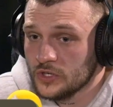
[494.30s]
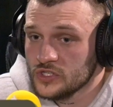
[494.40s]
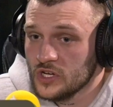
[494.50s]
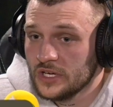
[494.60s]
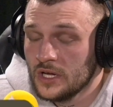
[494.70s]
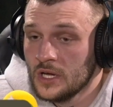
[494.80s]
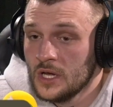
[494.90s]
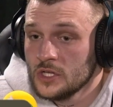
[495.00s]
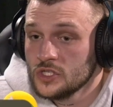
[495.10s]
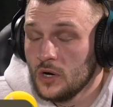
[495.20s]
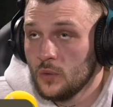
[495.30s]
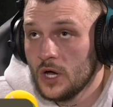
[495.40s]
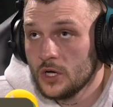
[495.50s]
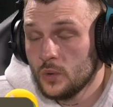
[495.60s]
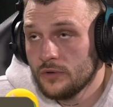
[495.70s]
design it. So I
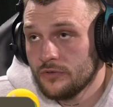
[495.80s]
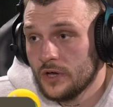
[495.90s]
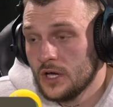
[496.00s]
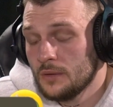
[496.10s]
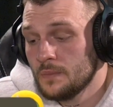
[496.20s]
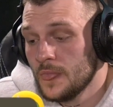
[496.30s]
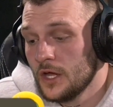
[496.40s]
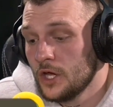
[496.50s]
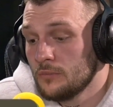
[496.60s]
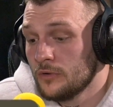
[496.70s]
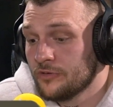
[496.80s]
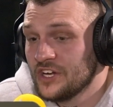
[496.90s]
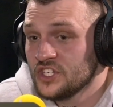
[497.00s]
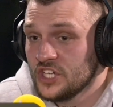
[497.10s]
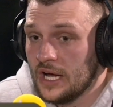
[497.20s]
work with my
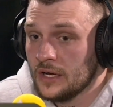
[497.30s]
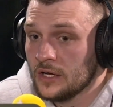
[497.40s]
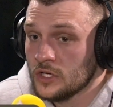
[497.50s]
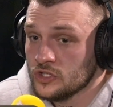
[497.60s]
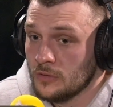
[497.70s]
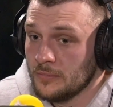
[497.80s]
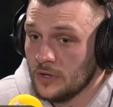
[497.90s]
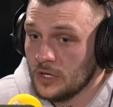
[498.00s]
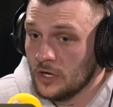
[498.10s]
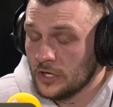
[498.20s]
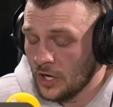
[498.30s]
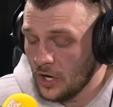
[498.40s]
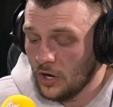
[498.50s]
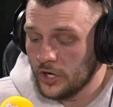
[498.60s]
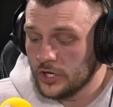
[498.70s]
friend Jack. So
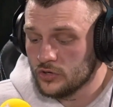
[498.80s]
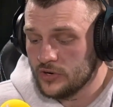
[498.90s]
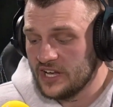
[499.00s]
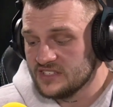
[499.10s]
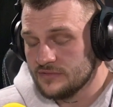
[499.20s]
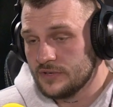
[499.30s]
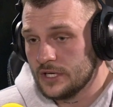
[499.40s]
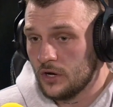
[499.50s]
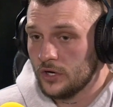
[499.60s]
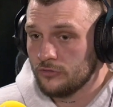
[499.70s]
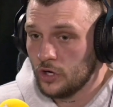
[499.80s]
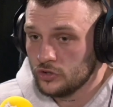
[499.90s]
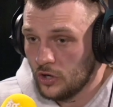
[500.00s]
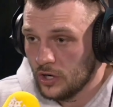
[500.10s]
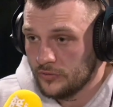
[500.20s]
I creatively kind of like
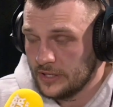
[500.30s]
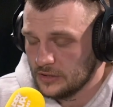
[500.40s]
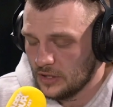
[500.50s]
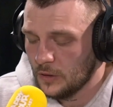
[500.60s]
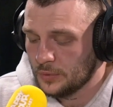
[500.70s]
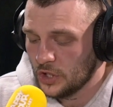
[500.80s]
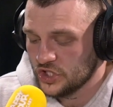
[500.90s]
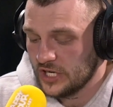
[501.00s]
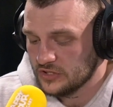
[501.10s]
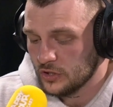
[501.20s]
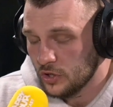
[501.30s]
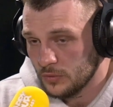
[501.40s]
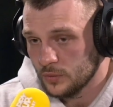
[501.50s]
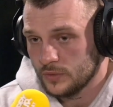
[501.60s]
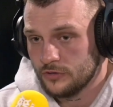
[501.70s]
direct the whole project and come
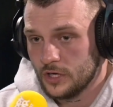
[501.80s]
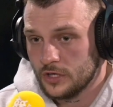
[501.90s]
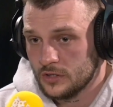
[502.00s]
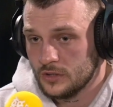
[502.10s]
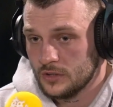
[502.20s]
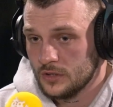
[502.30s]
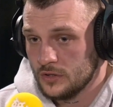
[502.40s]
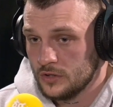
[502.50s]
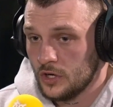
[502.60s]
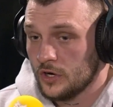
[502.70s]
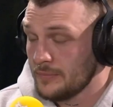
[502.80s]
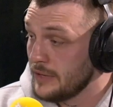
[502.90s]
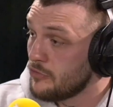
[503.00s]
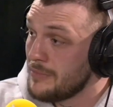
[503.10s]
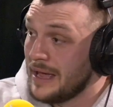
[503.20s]
up with like me
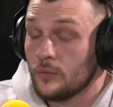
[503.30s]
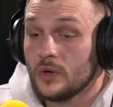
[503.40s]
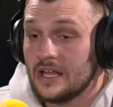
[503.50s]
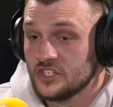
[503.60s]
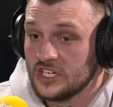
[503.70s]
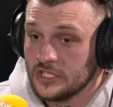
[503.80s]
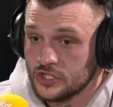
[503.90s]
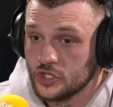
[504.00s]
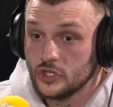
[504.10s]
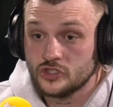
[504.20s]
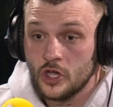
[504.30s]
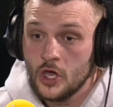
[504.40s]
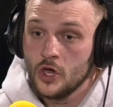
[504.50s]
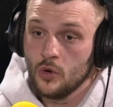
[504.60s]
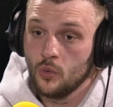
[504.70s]
and Romell will actually discuss
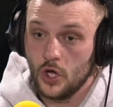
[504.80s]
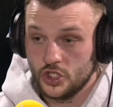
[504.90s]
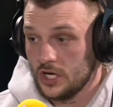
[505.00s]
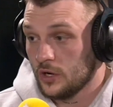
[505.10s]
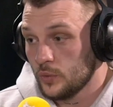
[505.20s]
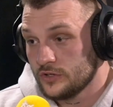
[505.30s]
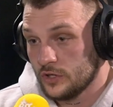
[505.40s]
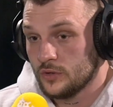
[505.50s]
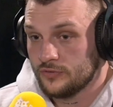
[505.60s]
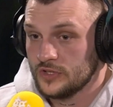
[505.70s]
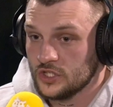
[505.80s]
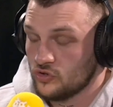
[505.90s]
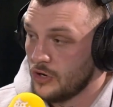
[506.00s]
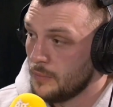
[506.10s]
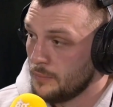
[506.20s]
what shall we do for this
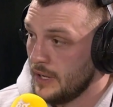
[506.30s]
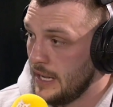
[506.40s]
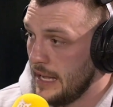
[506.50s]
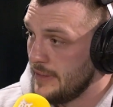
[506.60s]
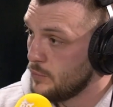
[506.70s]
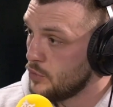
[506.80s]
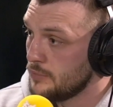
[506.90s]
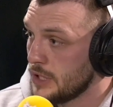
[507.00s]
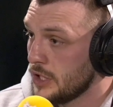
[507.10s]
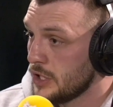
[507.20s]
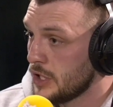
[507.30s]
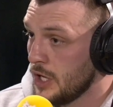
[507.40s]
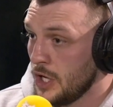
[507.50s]
drop, and then we'll be like